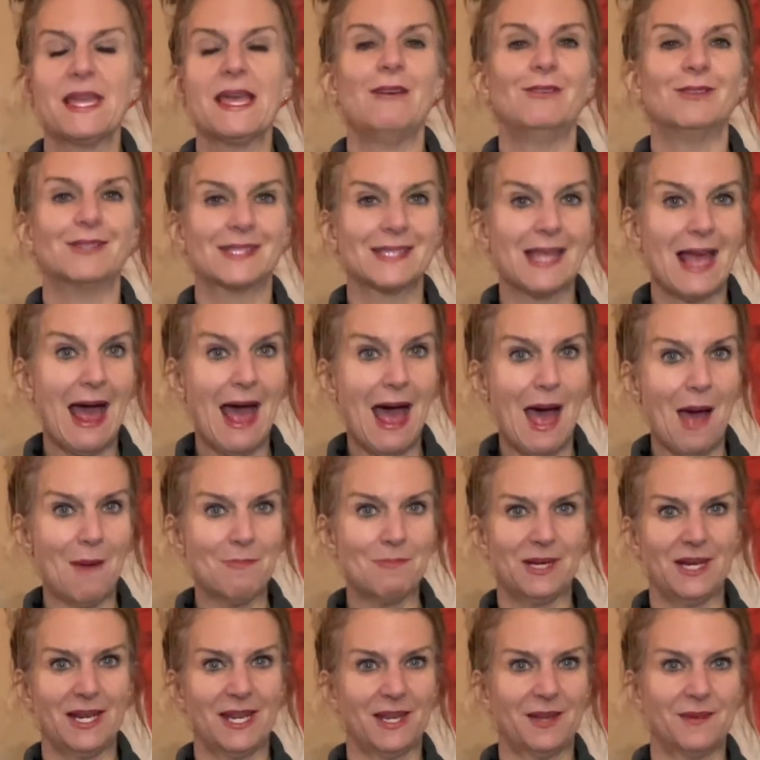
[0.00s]
else
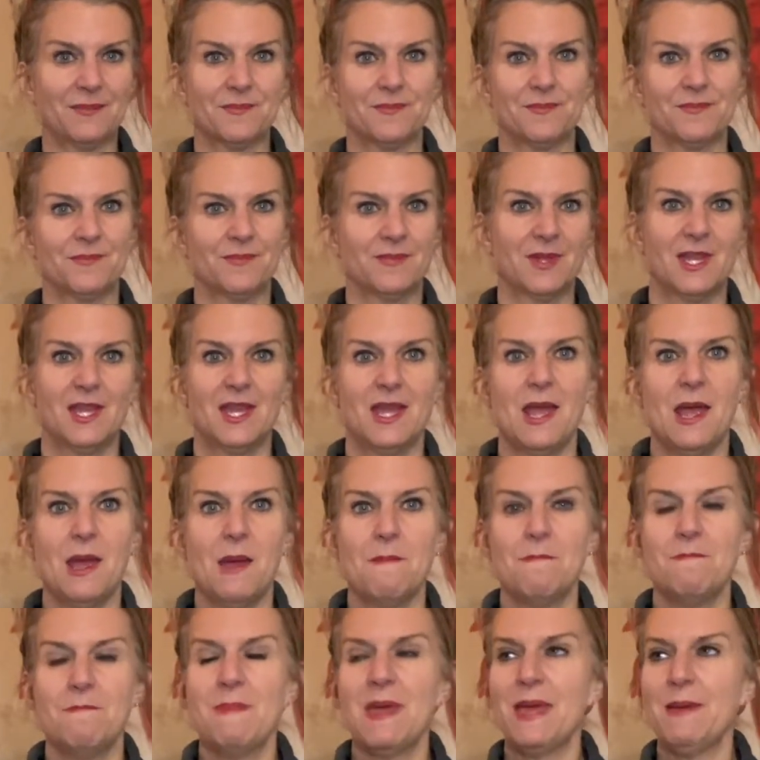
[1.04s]
happening.
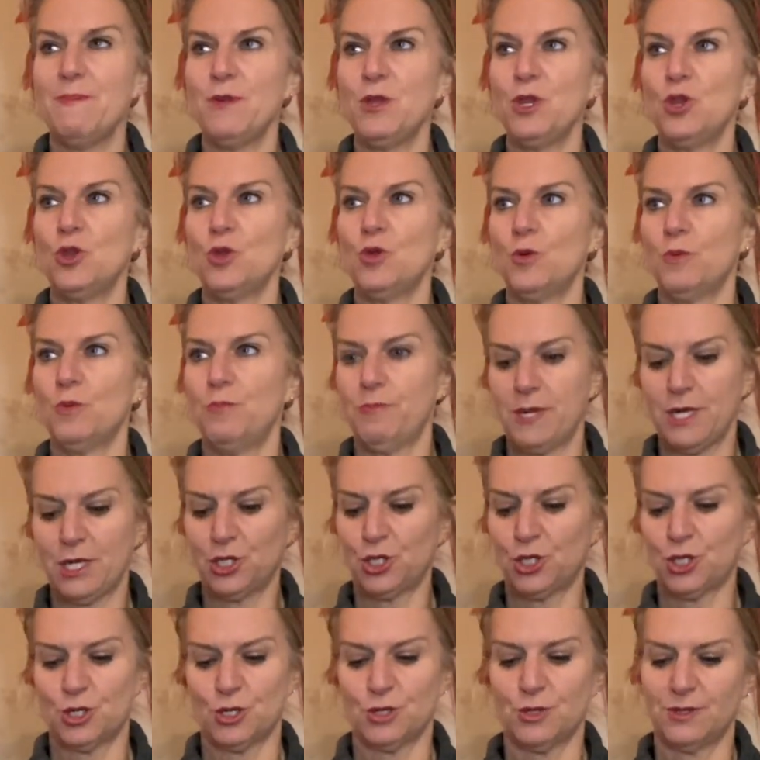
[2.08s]
Maybe you
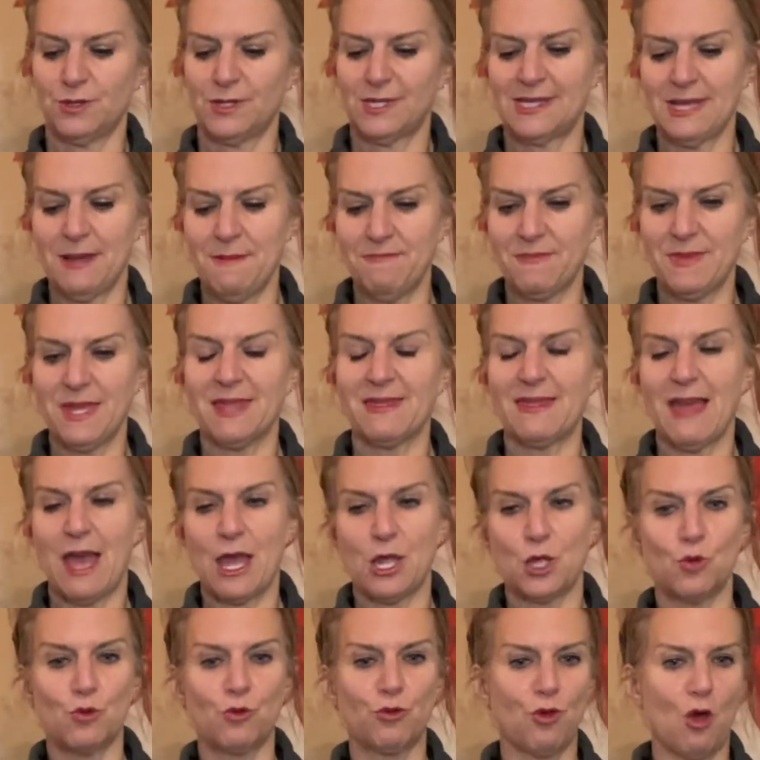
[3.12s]
pictured something that
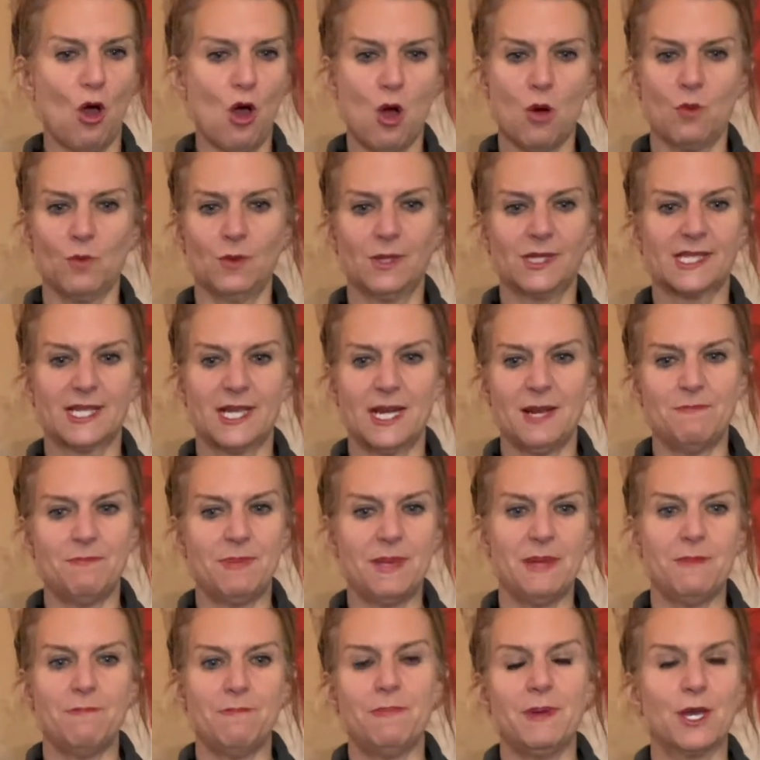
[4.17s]
you thought was going to
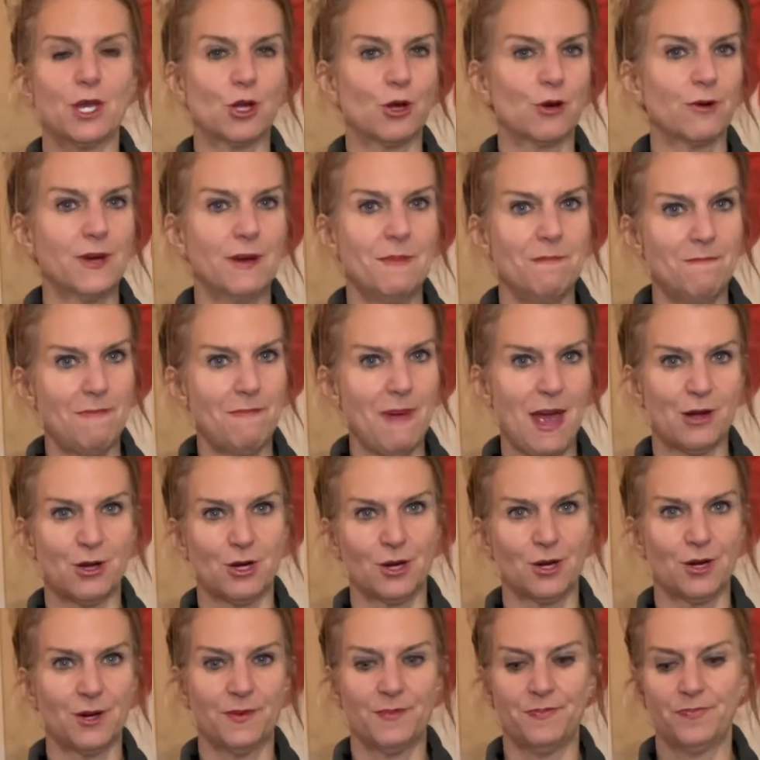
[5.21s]
be bigger and
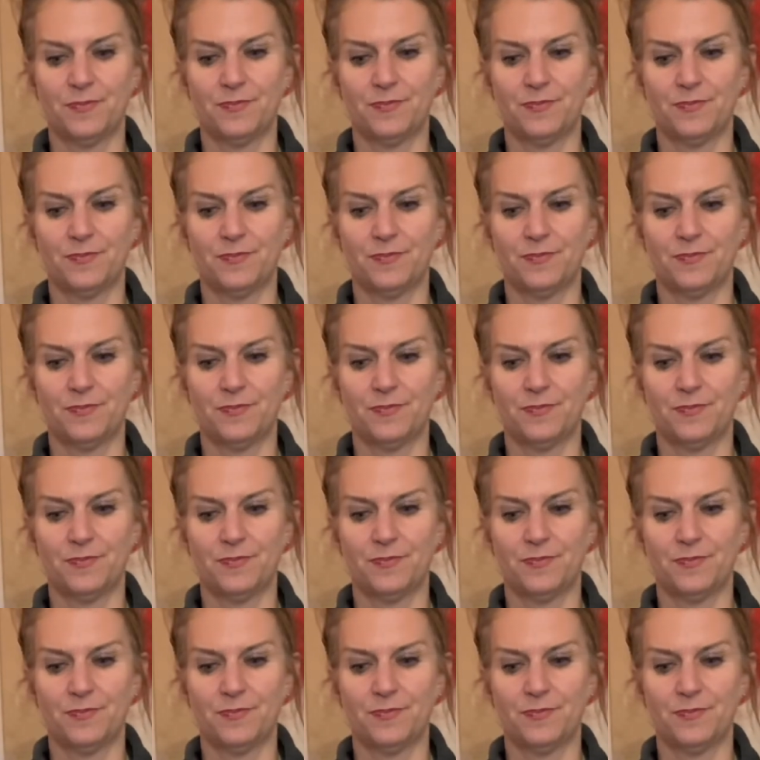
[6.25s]
better.